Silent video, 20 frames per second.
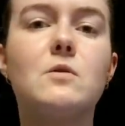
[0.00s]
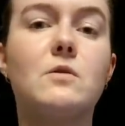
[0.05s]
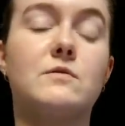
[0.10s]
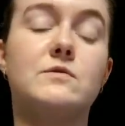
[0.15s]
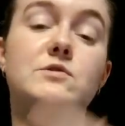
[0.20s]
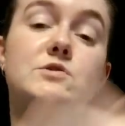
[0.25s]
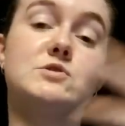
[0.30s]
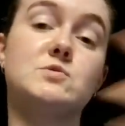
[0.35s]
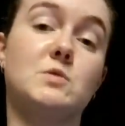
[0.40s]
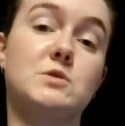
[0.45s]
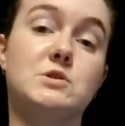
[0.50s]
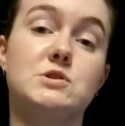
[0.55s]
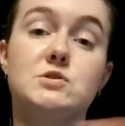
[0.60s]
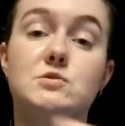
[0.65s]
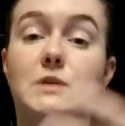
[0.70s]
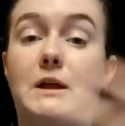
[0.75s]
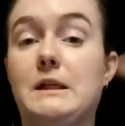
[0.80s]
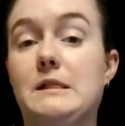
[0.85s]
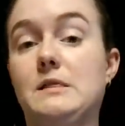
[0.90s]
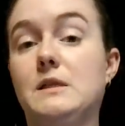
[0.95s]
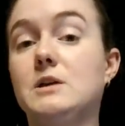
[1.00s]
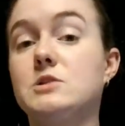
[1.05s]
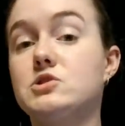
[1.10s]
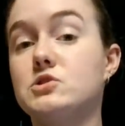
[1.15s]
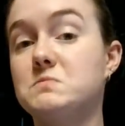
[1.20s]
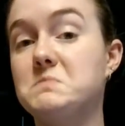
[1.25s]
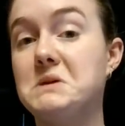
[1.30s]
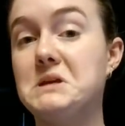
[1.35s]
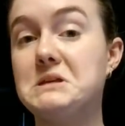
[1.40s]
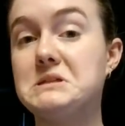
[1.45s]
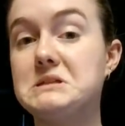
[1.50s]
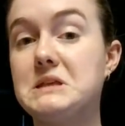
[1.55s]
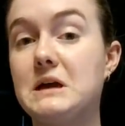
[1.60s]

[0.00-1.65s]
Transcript: or if you just want to do like lunch meats,